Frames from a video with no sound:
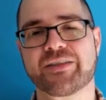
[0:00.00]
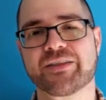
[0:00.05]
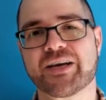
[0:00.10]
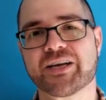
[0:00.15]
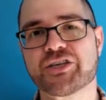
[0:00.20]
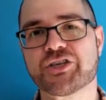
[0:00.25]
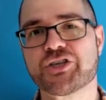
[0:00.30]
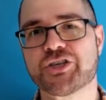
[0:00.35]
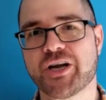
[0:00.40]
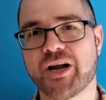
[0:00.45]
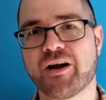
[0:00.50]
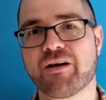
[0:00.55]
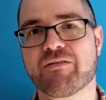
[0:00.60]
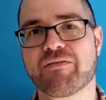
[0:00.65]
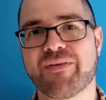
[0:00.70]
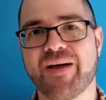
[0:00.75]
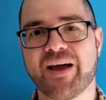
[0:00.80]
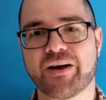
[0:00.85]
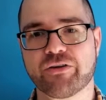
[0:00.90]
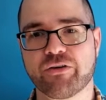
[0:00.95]
that shared
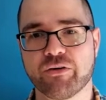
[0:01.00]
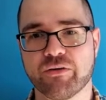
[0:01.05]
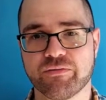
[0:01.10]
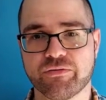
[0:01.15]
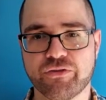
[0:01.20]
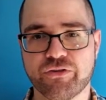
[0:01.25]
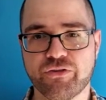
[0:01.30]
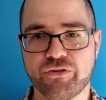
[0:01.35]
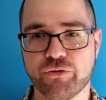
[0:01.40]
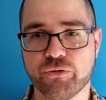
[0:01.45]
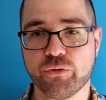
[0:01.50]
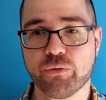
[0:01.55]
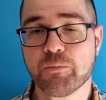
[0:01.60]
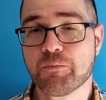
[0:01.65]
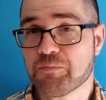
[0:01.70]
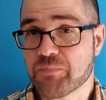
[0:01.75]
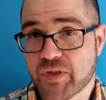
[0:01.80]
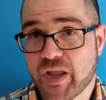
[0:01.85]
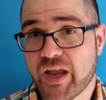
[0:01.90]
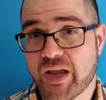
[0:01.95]
factor of 2,
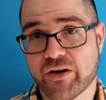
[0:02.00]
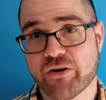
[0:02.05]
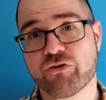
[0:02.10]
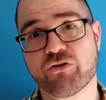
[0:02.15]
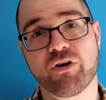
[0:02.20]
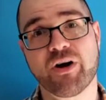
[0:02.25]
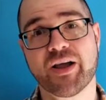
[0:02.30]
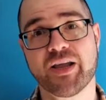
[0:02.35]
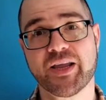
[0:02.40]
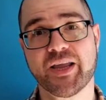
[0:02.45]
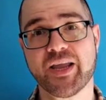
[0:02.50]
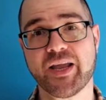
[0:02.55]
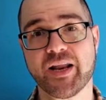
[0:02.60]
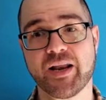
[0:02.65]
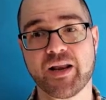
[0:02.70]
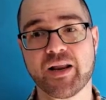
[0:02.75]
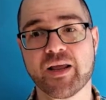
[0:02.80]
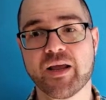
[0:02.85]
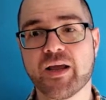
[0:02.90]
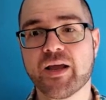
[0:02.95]
and try
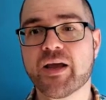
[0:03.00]
again.